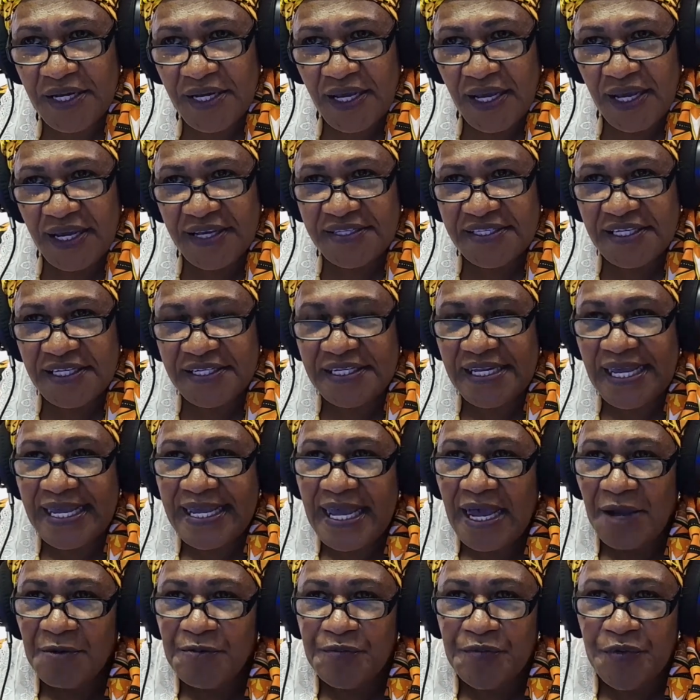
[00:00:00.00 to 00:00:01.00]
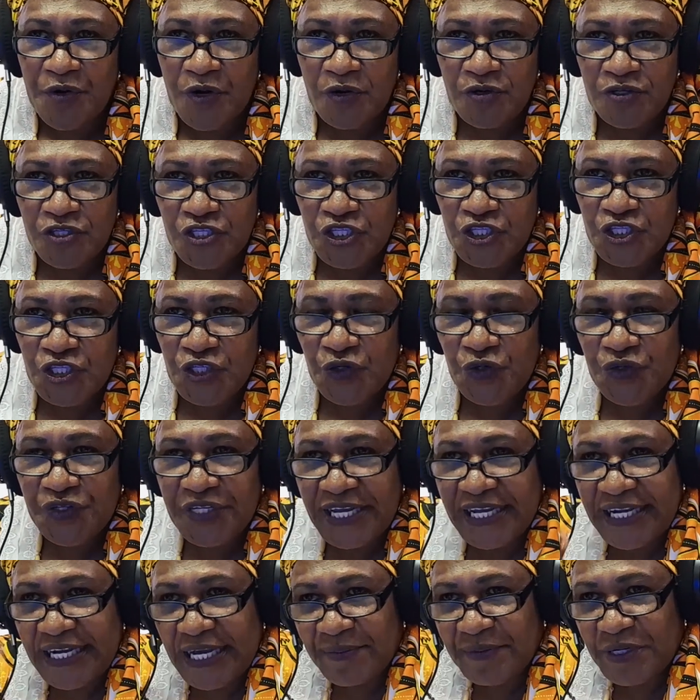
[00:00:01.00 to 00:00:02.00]
Is it they approach you,
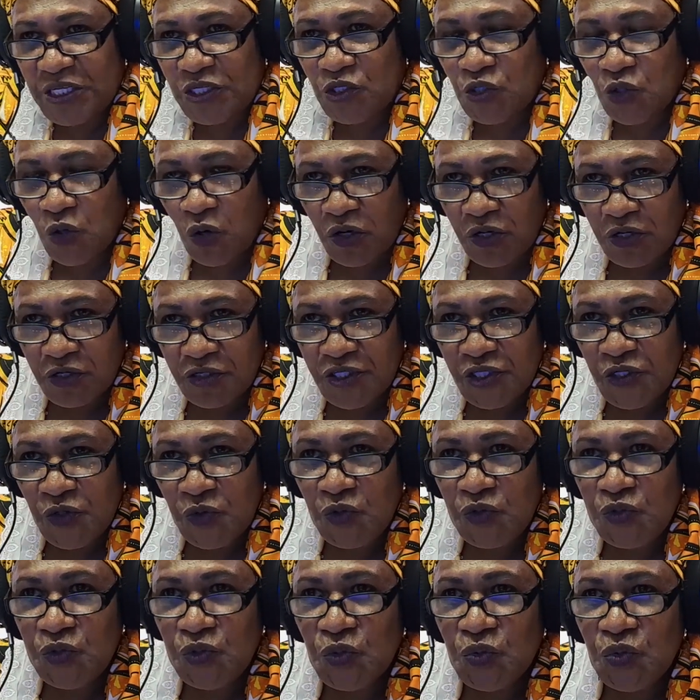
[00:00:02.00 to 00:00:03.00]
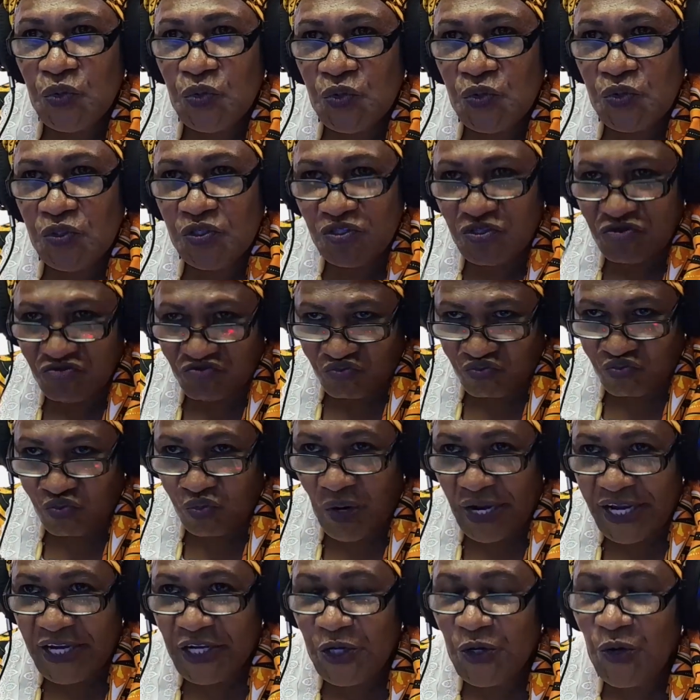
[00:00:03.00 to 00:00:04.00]
they come and knock on your door,
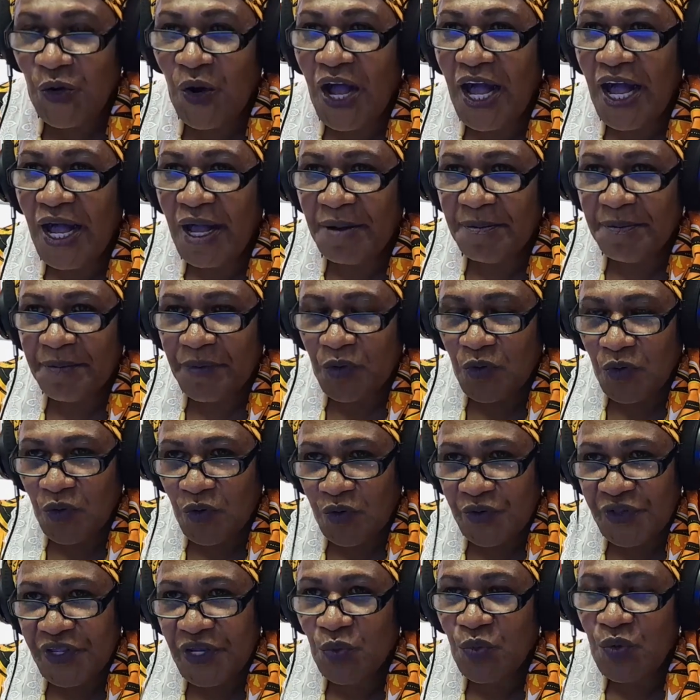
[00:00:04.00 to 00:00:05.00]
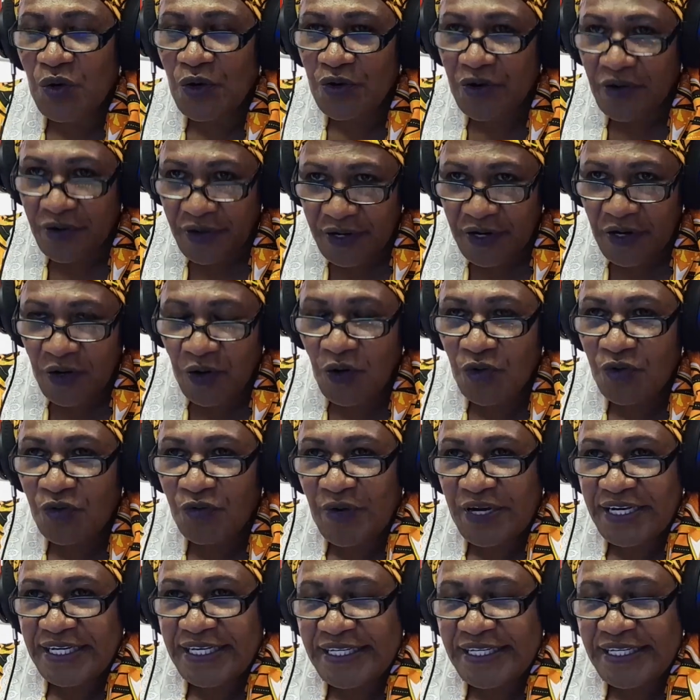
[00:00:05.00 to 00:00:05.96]
wake you up, or they were already